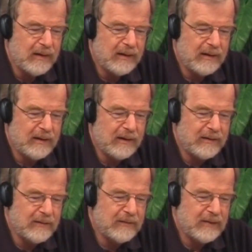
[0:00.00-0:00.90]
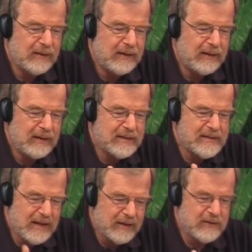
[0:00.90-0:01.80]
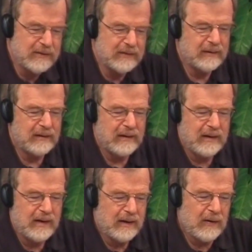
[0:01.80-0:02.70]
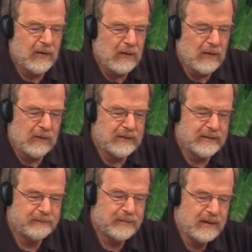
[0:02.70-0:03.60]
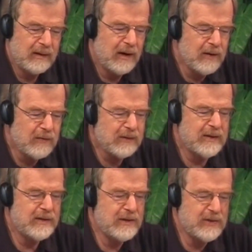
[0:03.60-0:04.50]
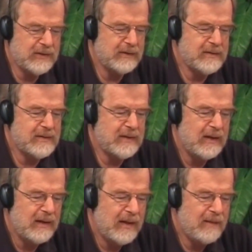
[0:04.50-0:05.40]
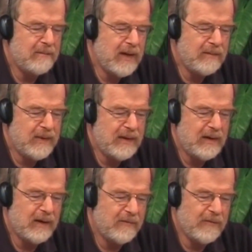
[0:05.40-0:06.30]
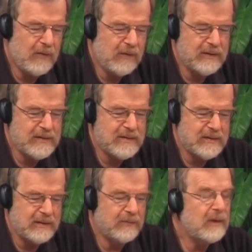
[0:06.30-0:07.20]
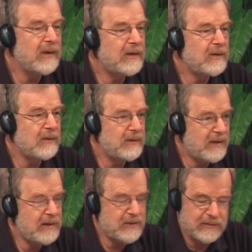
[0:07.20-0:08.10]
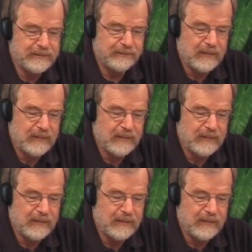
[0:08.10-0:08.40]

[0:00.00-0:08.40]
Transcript: under the section called Other Conditions That May Be a Focus of Clinical Attention.